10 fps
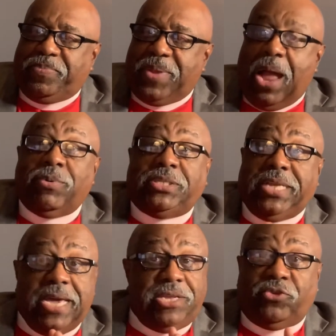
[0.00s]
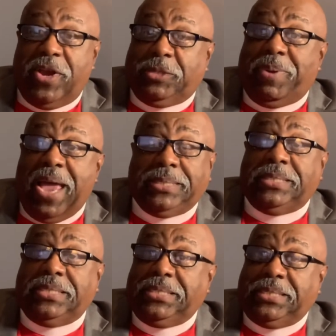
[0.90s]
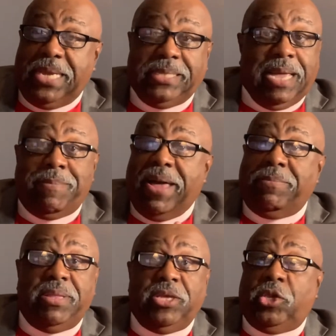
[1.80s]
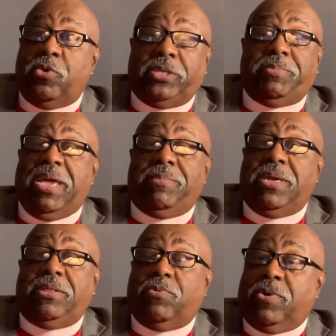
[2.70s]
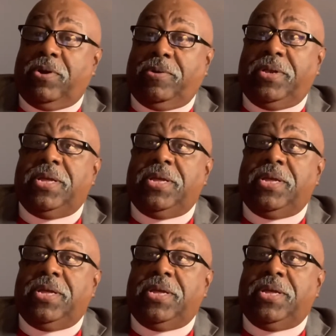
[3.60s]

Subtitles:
I was dead in trespasses and sins. I might have been the cutest baby in the world,